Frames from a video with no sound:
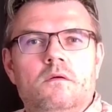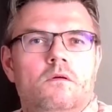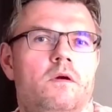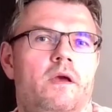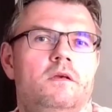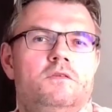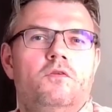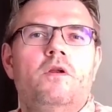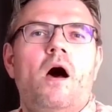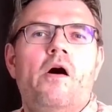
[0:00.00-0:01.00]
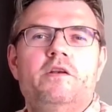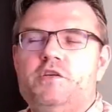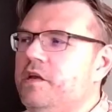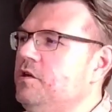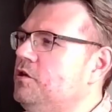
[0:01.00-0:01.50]
Okay, so now I
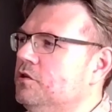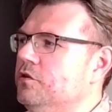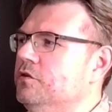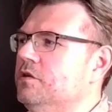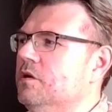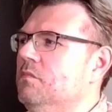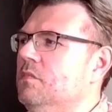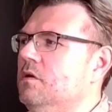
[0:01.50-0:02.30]
changed the system.